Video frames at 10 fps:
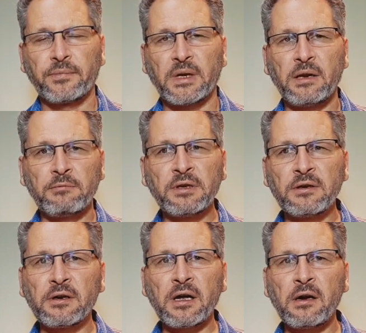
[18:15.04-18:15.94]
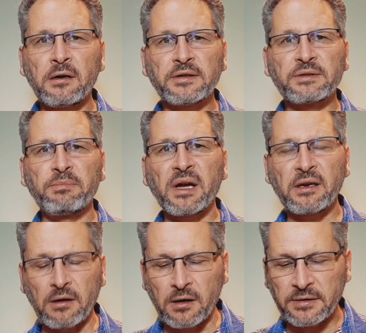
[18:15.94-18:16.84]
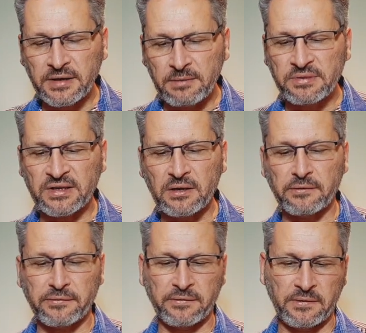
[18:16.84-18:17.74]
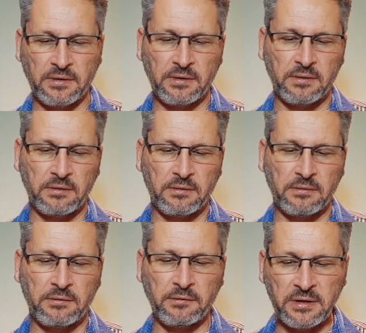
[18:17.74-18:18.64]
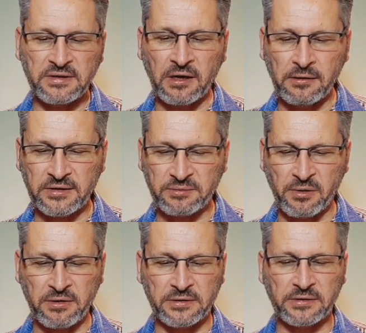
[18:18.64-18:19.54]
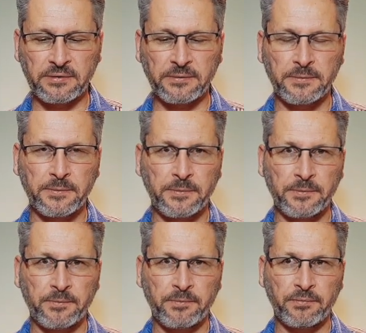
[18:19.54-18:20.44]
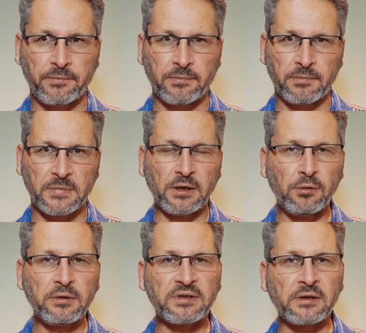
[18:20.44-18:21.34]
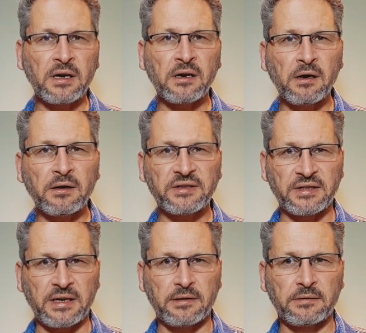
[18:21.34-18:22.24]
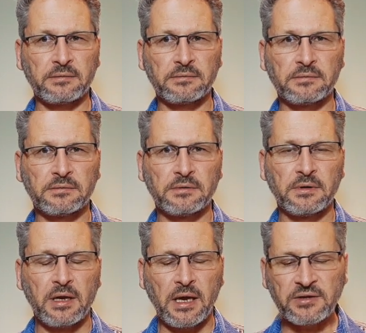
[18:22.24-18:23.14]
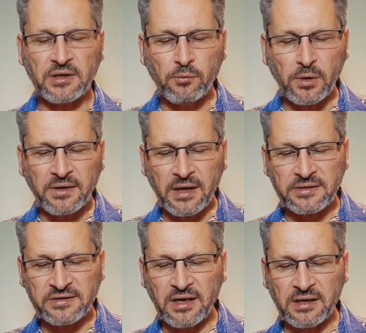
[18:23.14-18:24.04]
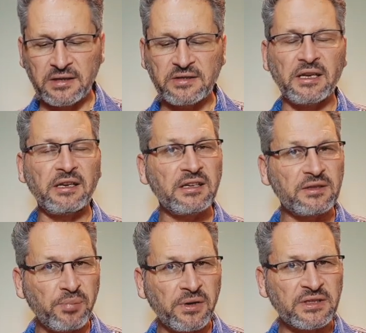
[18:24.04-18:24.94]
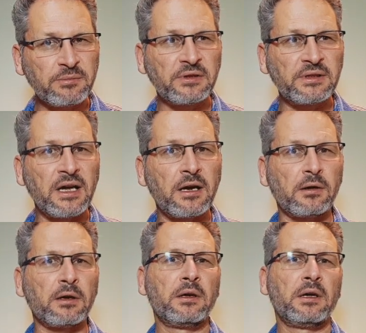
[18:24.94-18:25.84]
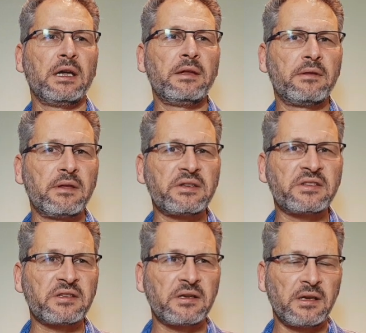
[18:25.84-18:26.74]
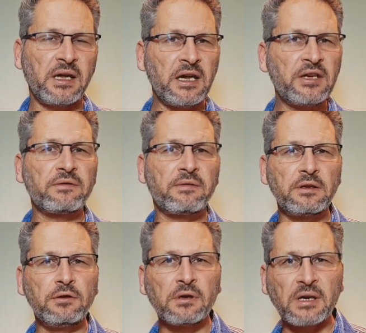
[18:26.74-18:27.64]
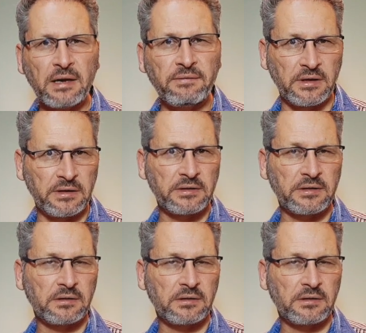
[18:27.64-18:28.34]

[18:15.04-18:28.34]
and written on our hearts by God Himself through His Holy Spirit. The law is on our hearts now. And so, what that is saying is that it is possible now, in this age of the new covenant,